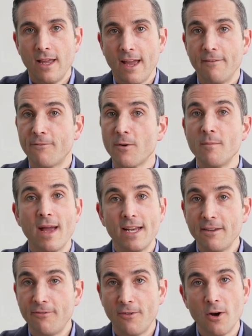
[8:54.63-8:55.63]
And for
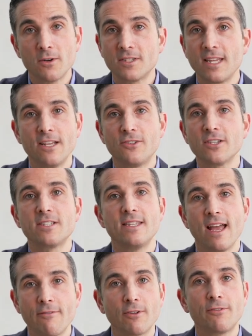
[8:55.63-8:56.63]
many folks, they just
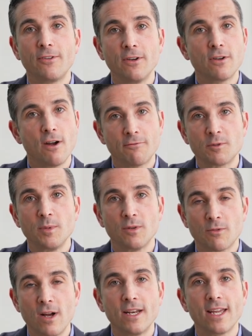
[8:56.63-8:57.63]
never feel comfortable
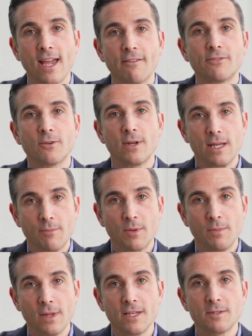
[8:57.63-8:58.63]
running after a hip
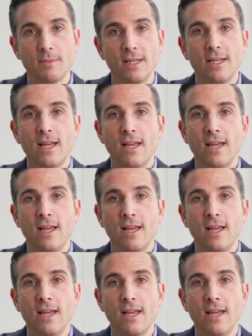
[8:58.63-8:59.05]
replacement